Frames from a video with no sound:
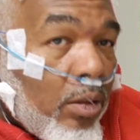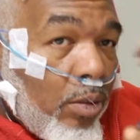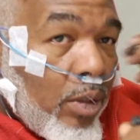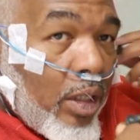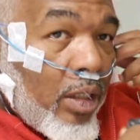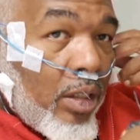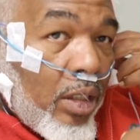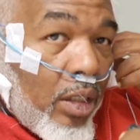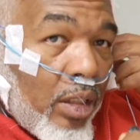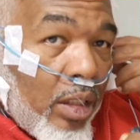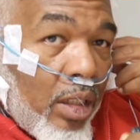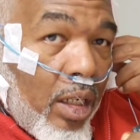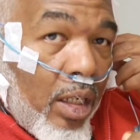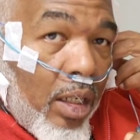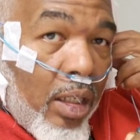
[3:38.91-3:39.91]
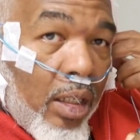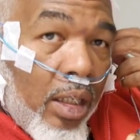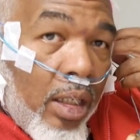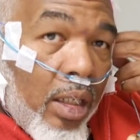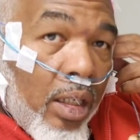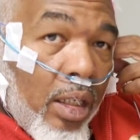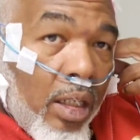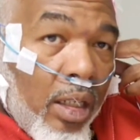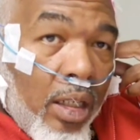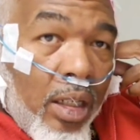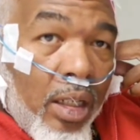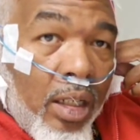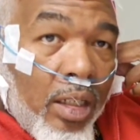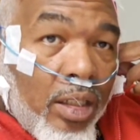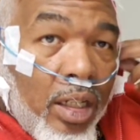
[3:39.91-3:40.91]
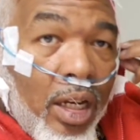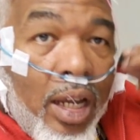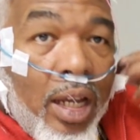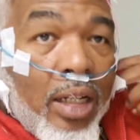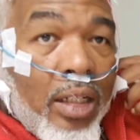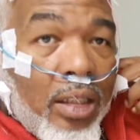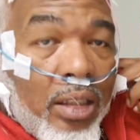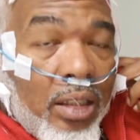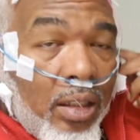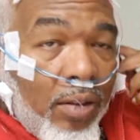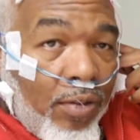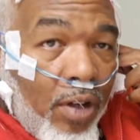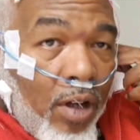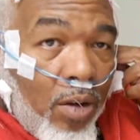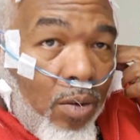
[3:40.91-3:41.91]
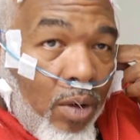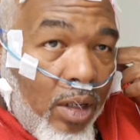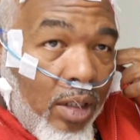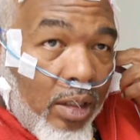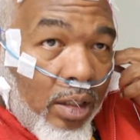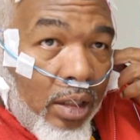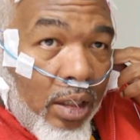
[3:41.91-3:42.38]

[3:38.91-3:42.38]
We can just uh, chat if y'all want